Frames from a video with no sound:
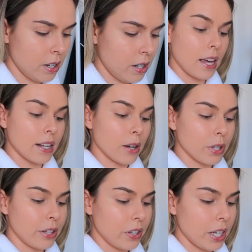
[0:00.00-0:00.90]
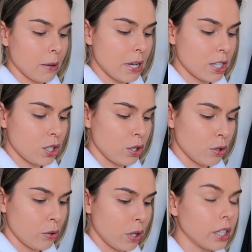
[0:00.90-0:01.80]
And I really feel like it makes
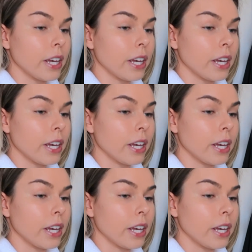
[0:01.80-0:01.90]
you